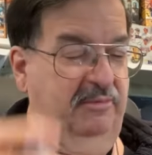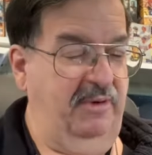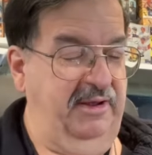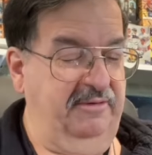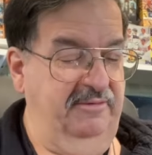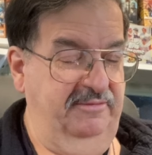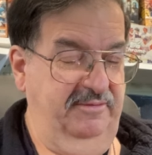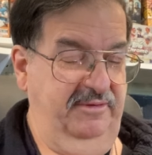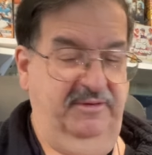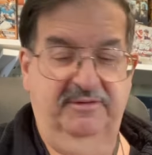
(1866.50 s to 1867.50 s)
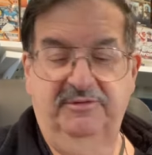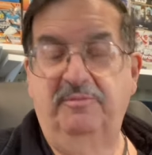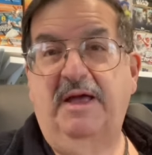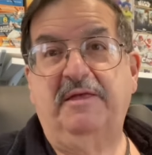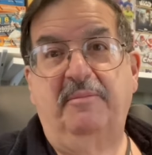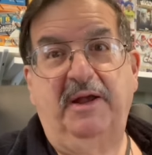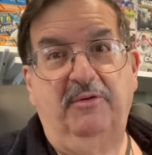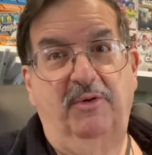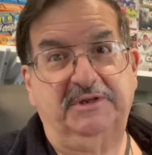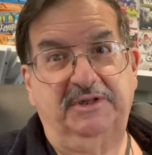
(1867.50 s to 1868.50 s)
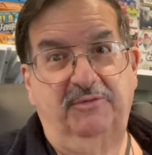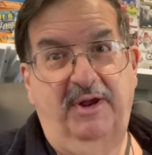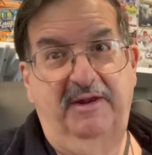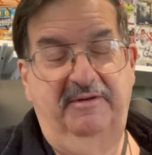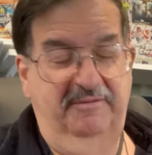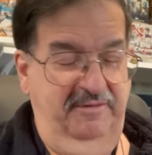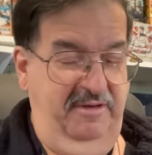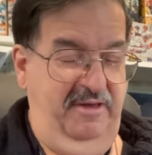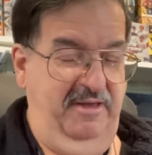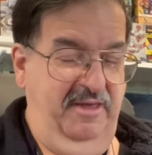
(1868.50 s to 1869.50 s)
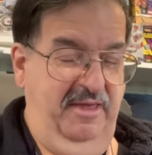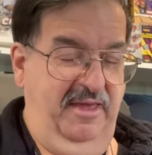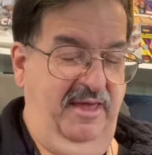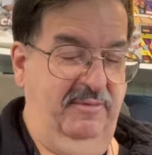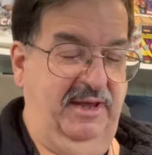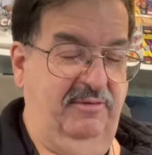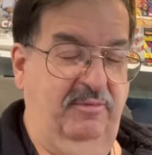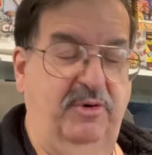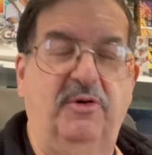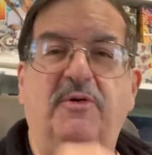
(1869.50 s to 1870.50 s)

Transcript: Michael. Too bad that Michael wasn't the red. And we got a Roberto